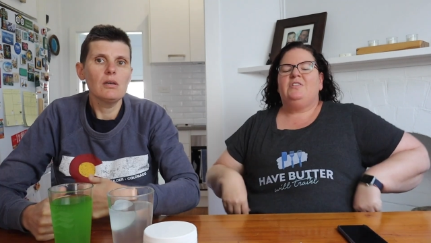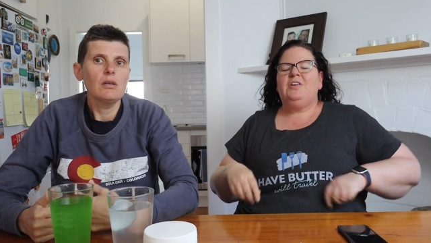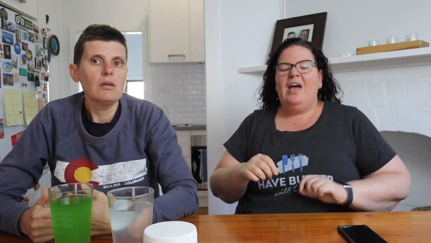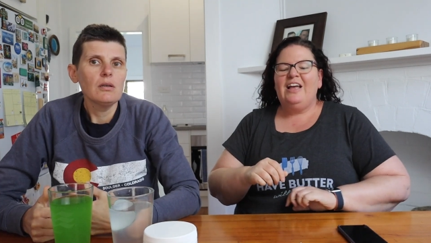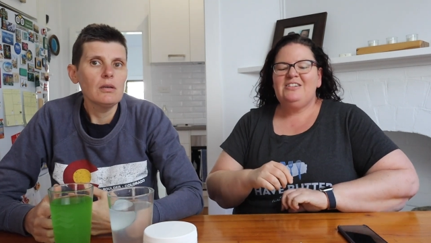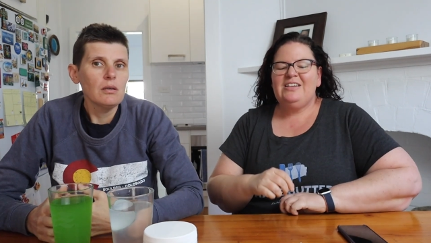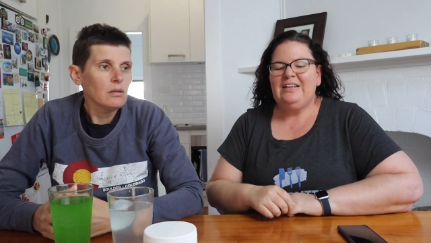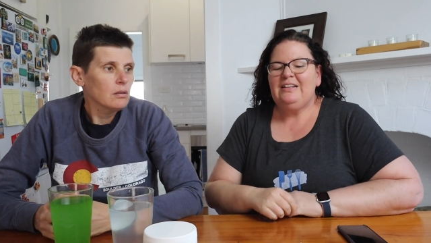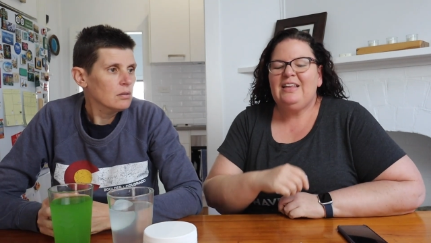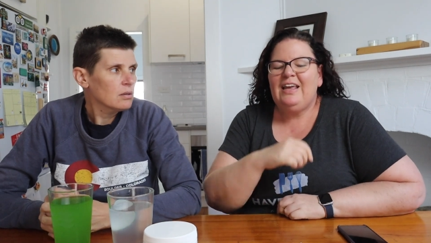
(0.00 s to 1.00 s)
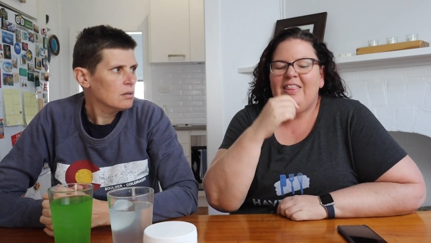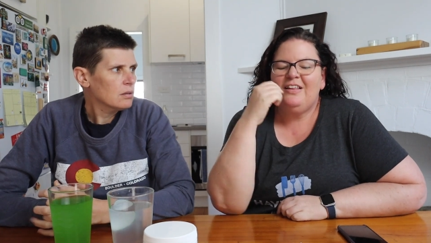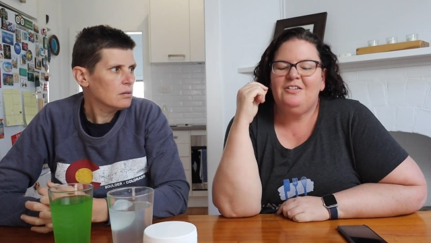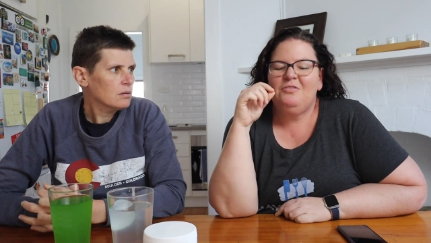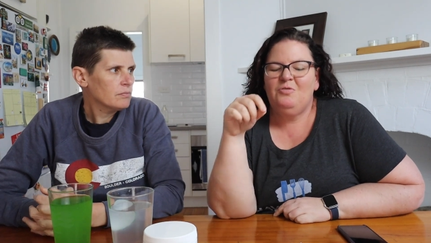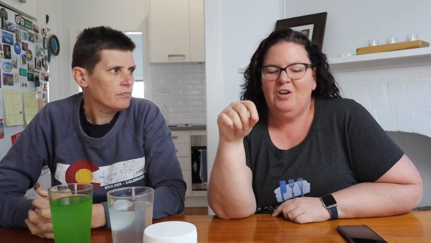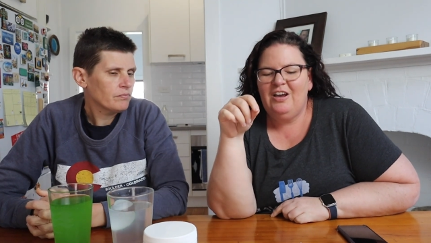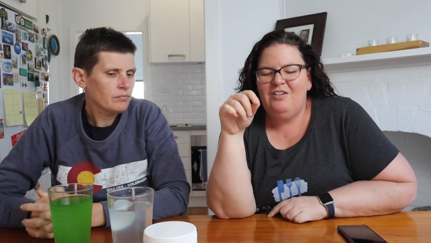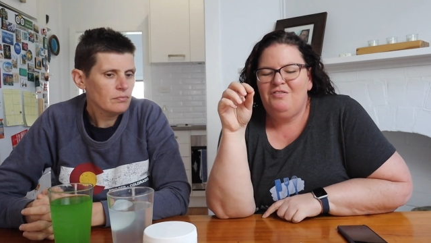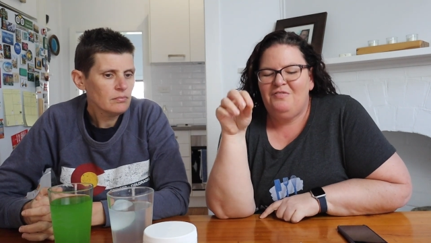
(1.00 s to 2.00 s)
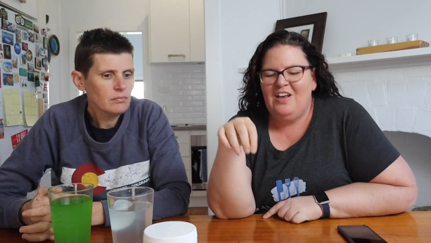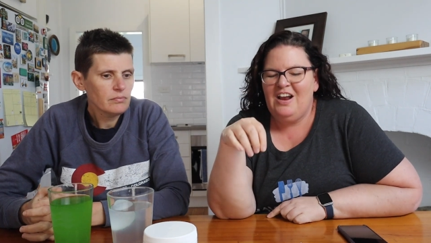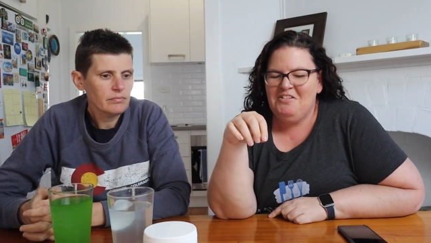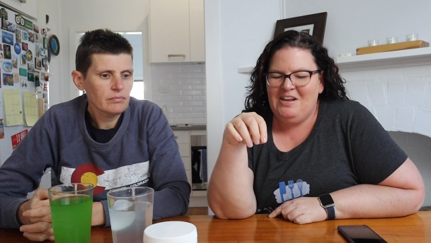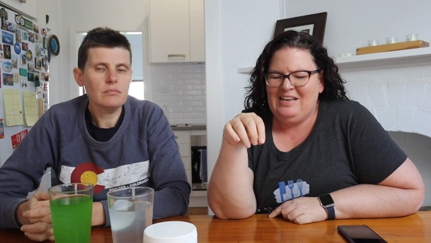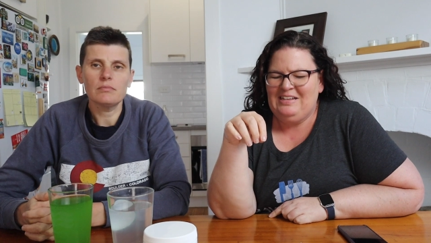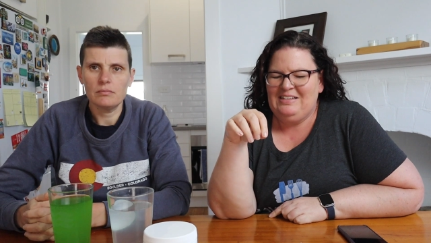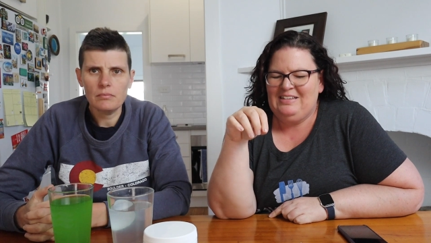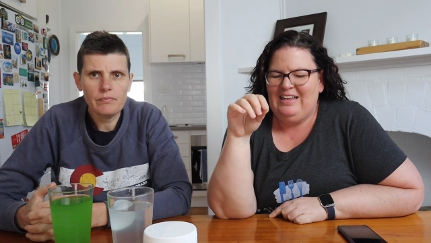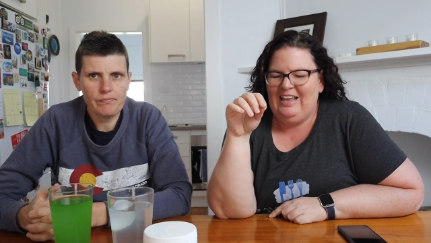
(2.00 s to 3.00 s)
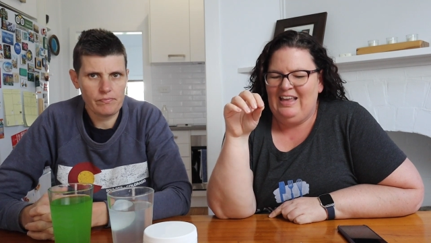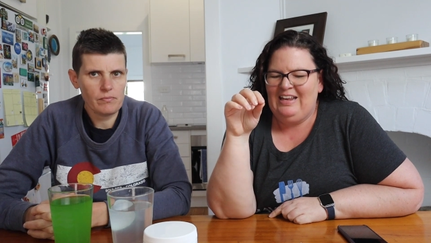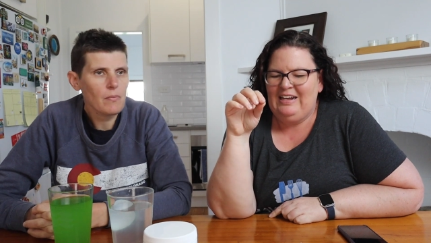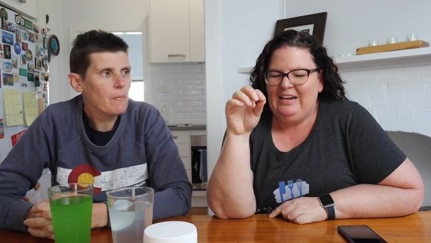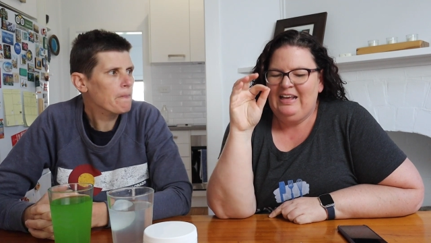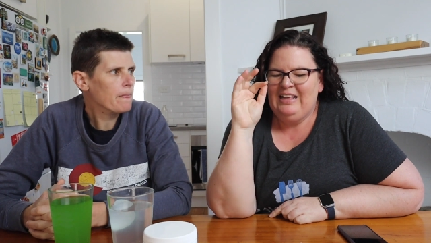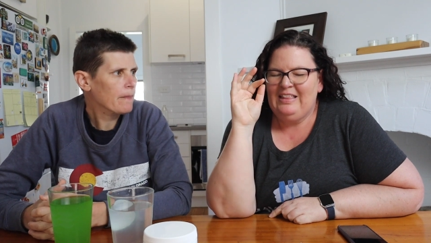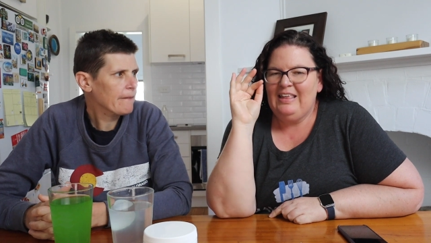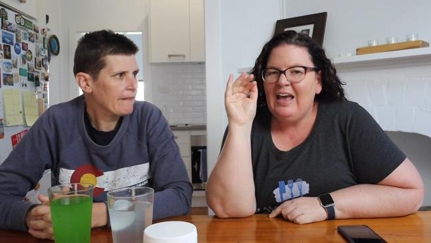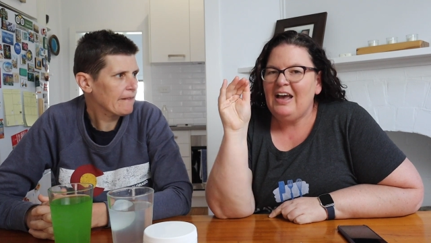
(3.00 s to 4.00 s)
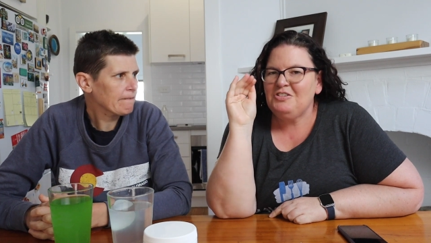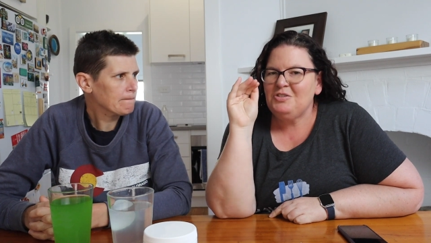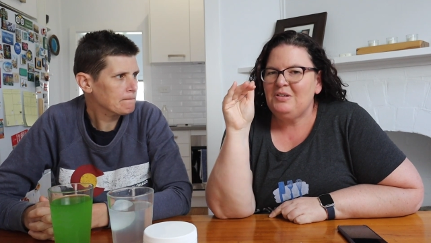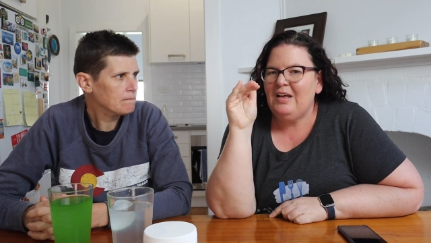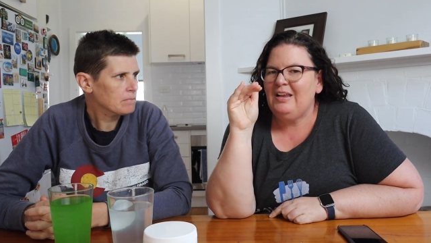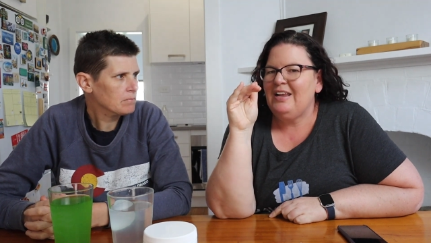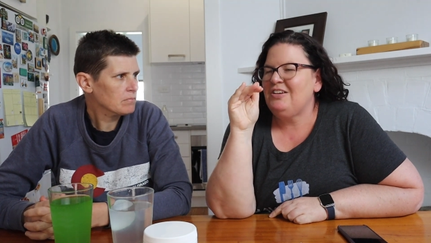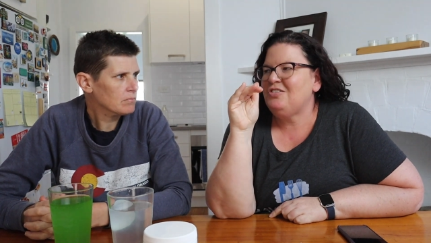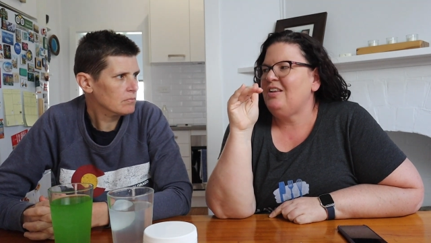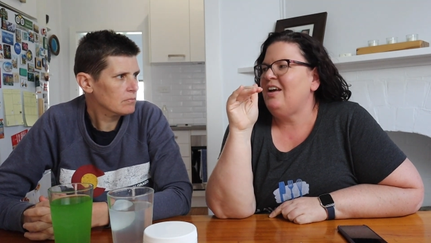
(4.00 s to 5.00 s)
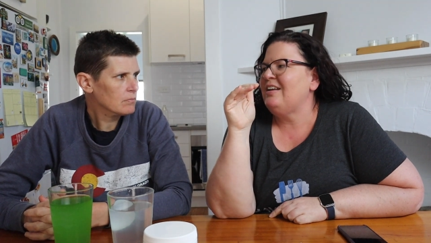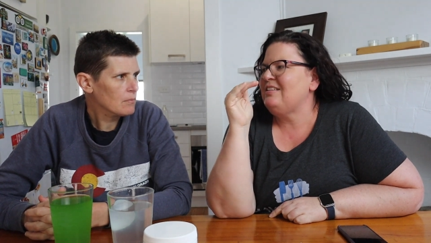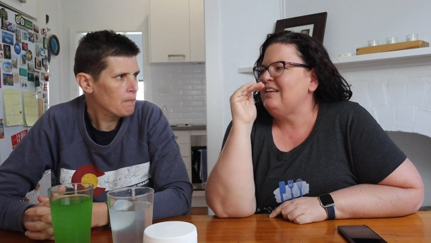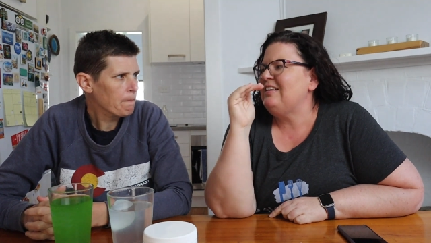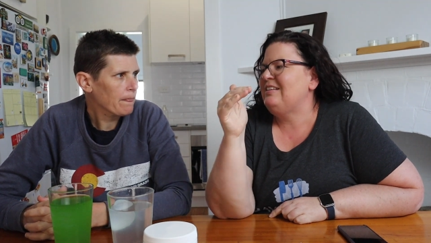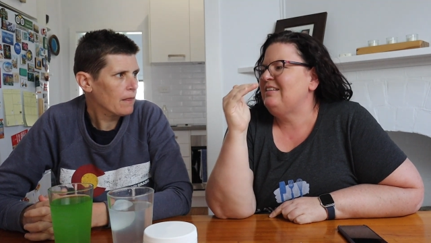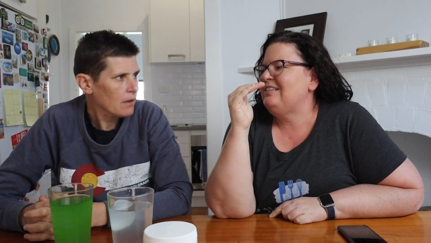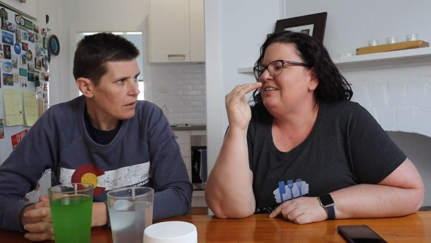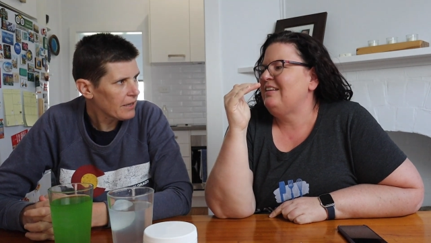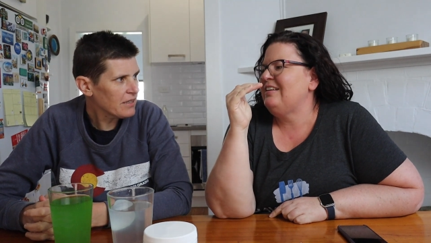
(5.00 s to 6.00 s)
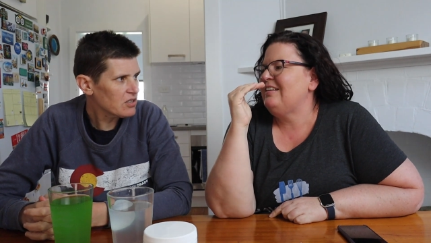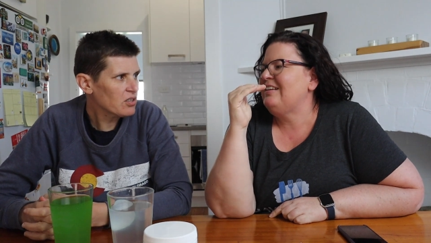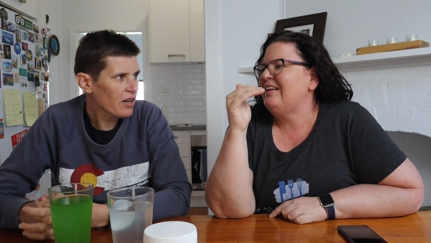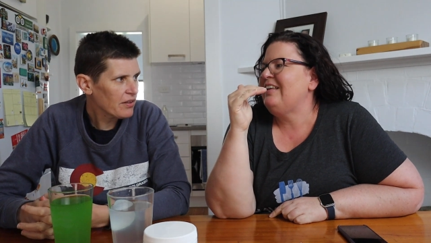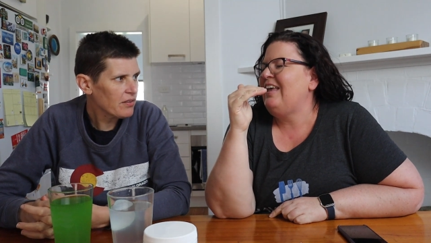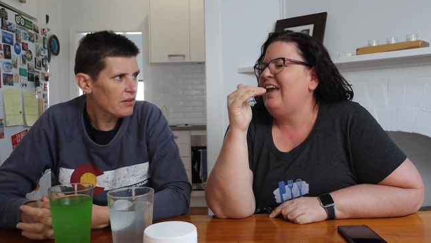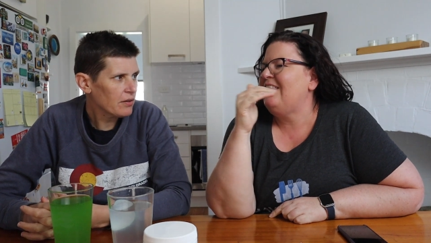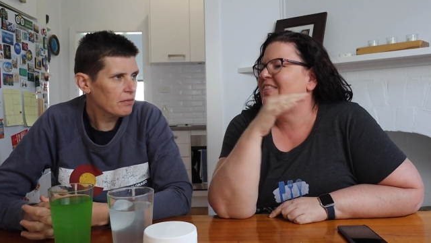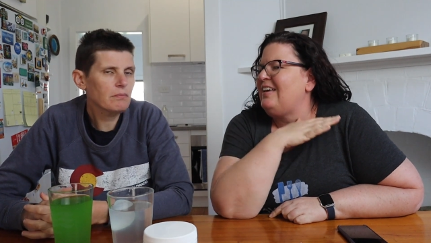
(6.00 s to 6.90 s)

Speaker 1: So as you can see, there's a real variance in the actual electrolytes in
Speaker 2: inside. Yeah, the...